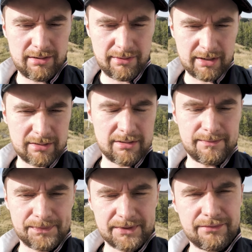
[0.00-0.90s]

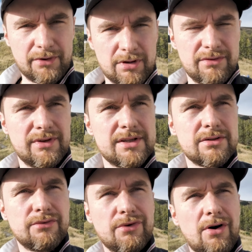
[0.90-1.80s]
um, forgiveness
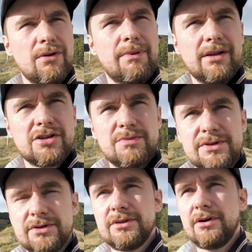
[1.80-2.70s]
of all
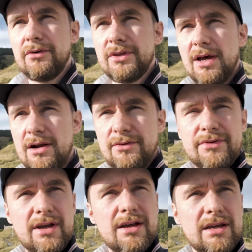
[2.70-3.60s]
punishments on the, of the earth,
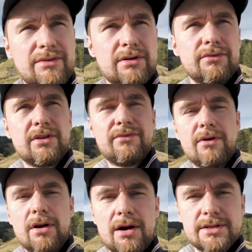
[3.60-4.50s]
yeah, even of the
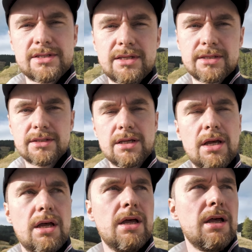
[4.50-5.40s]
very hard sins.
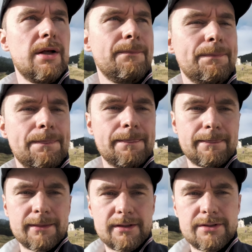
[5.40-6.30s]

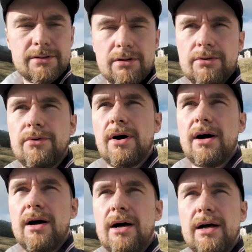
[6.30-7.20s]
Mm, so
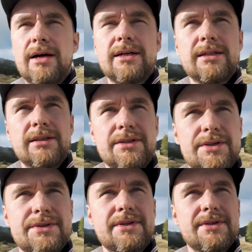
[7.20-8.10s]
uh, this
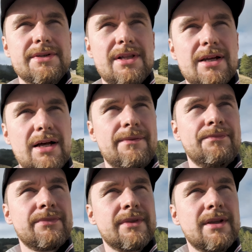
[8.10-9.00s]
is this is like a um,